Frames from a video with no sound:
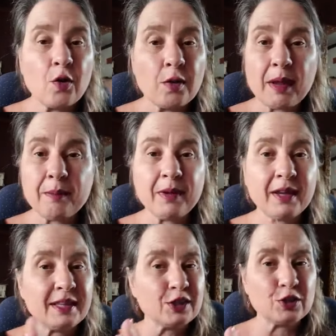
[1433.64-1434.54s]

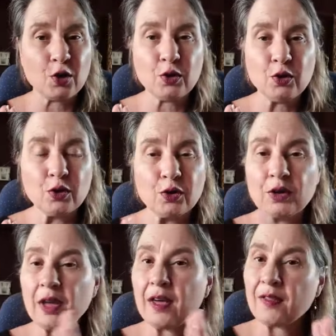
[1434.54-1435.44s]
remember, there's no good,
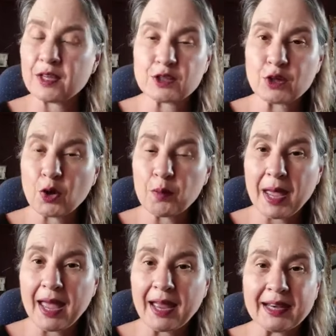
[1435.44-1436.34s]
there's no
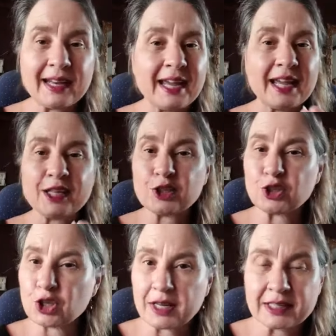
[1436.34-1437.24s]
bad,
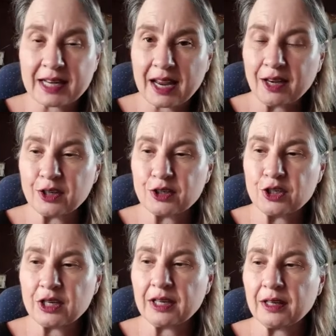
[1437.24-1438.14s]
it's just
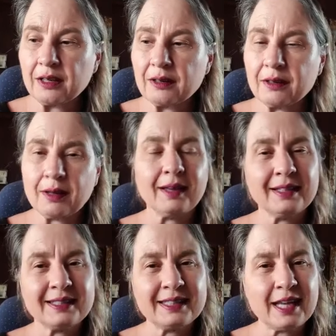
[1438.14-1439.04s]
energy.
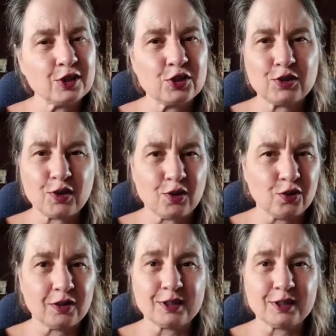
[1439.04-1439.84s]
Sounds so good,